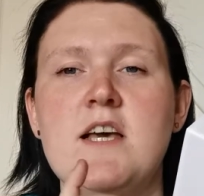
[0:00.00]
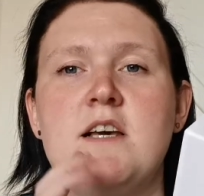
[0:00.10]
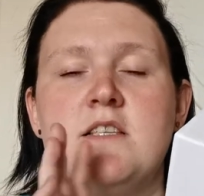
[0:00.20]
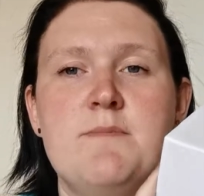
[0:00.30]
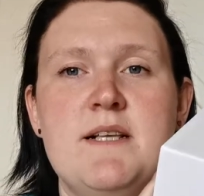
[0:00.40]

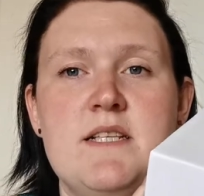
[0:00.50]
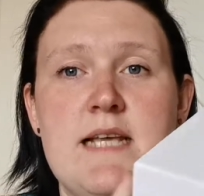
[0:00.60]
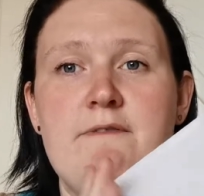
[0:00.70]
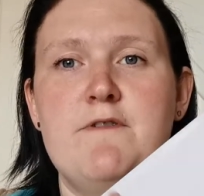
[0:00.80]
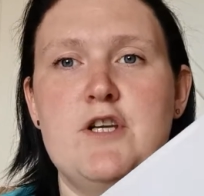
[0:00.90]
So mine's a
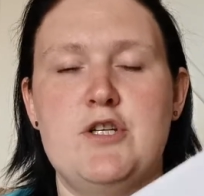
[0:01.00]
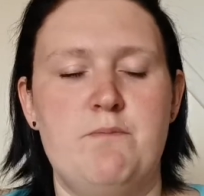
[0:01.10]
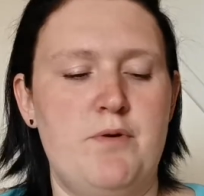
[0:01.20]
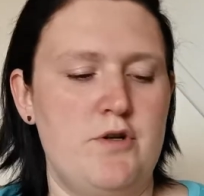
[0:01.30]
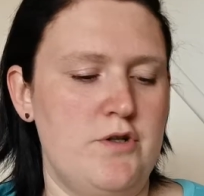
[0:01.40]
10 version
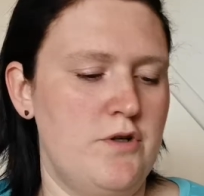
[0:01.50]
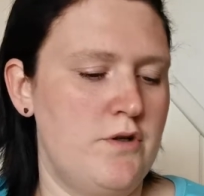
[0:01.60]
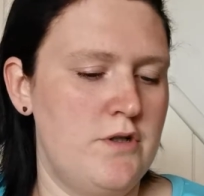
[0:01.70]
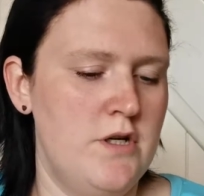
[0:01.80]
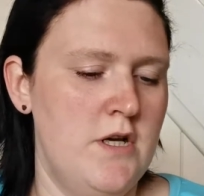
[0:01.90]

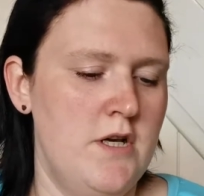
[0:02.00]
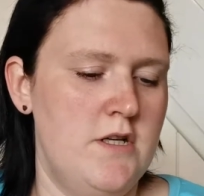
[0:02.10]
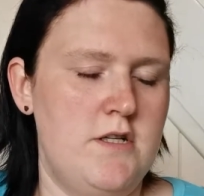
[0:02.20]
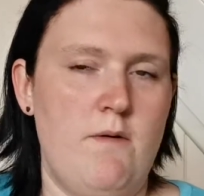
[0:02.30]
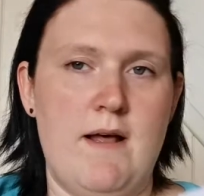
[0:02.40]
product,
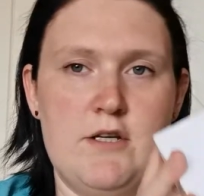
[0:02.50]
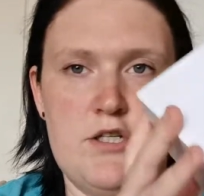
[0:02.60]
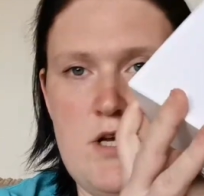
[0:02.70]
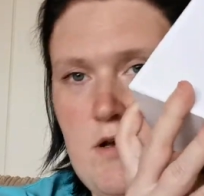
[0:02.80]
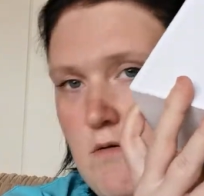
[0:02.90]
so I'll
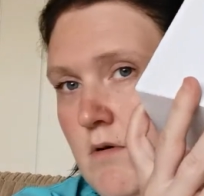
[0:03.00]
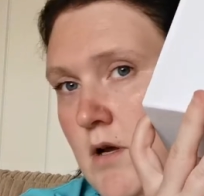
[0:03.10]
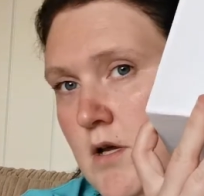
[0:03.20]
show